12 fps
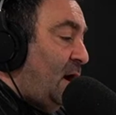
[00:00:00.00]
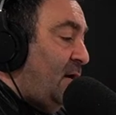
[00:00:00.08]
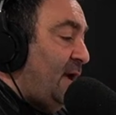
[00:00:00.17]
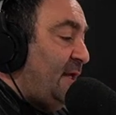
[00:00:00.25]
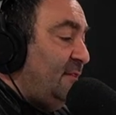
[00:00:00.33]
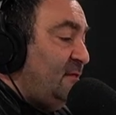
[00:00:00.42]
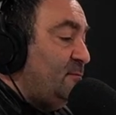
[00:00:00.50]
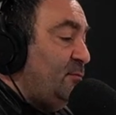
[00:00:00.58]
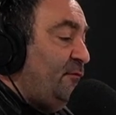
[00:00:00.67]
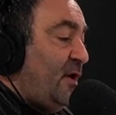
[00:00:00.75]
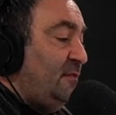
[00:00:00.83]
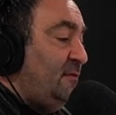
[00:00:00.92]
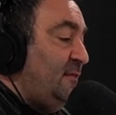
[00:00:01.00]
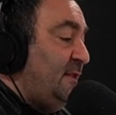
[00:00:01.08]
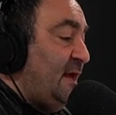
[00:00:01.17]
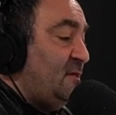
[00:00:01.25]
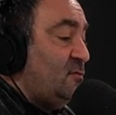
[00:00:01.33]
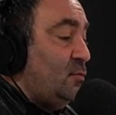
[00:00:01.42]
All right, let's move on to
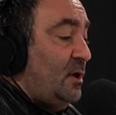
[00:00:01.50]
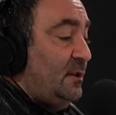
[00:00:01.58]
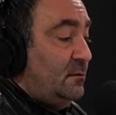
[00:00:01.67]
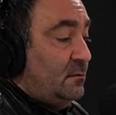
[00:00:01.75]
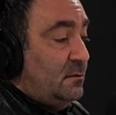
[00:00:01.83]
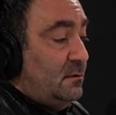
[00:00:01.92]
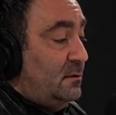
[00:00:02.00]
the next one.